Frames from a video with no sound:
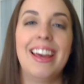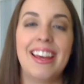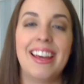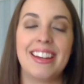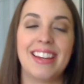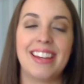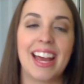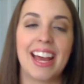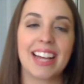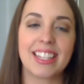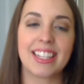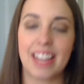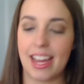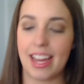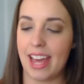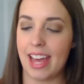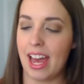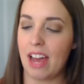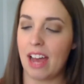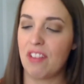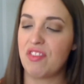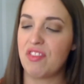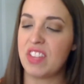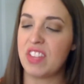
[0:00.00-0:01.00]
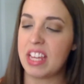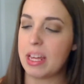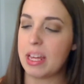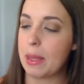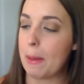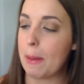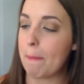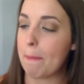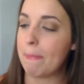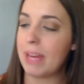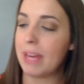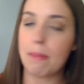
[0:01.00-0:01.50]
Next, I have
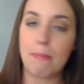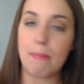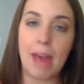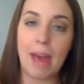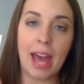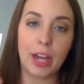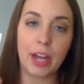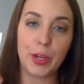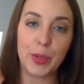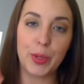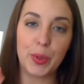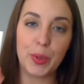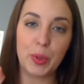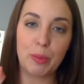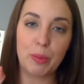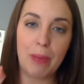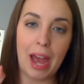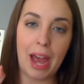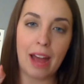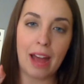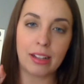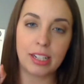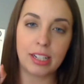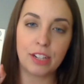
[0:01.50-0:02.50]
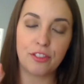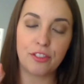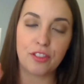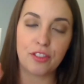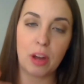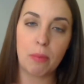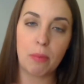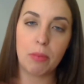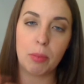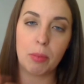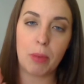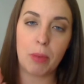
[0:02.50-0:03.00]
the Meet Matte Nude palette
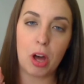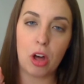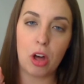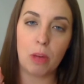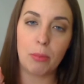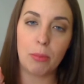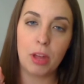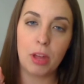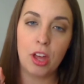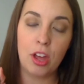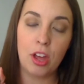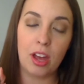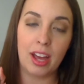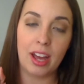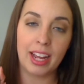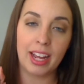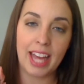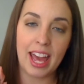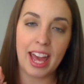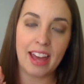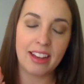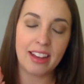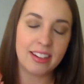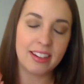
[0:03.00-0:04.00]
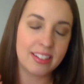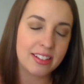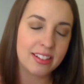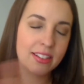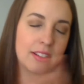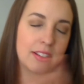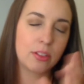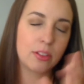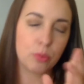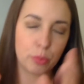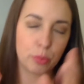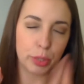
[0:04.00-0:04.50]
from The Balm. Again,
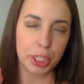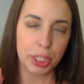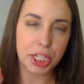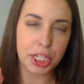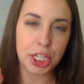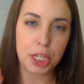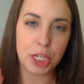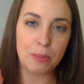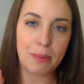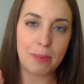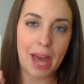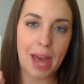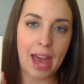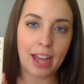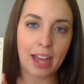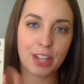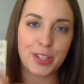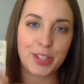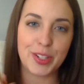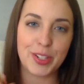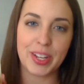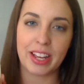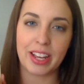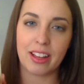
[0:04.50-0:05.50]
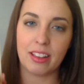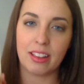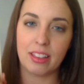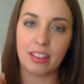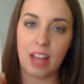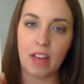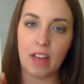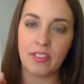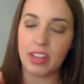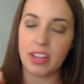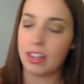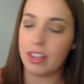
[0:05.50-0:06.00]
really cute packaging,
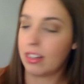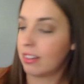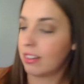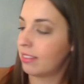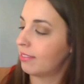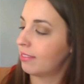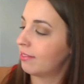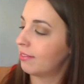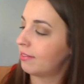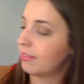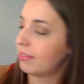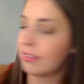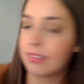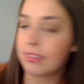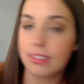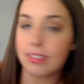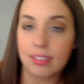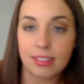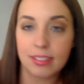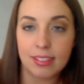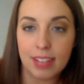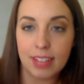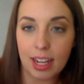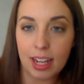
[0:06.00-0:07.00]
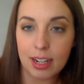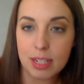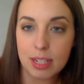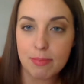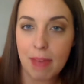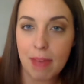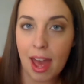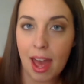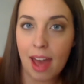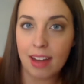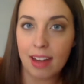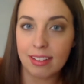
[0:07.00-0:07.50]
love it. There's
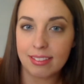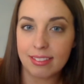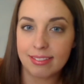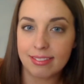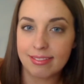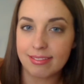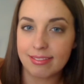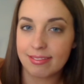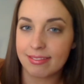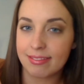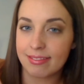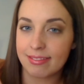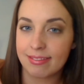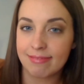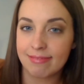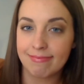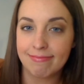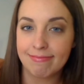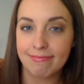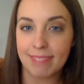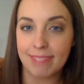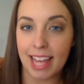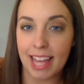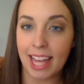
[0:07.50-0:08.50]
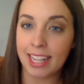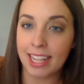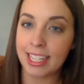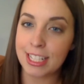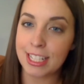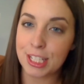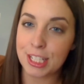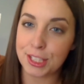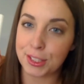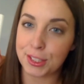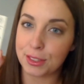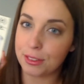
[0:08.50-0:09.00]
Matte, and
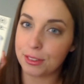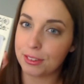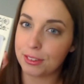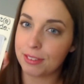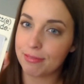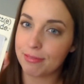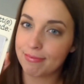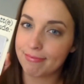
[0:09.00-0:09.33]
he's nude.